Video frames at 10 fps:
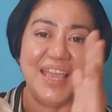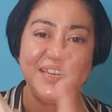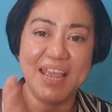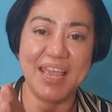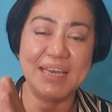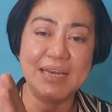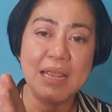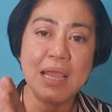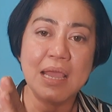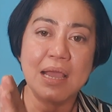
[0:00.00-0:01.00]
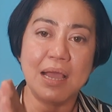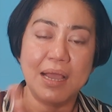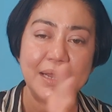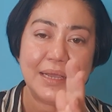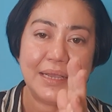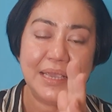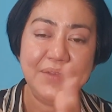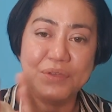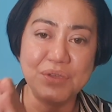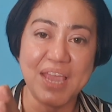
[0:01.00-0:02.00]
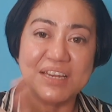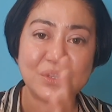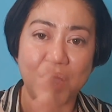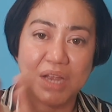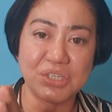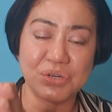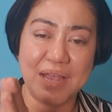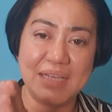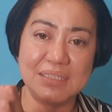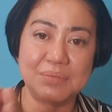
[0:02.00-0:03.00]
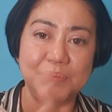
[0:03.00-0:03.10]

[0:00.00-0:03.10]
And then if you cannot wash your hands,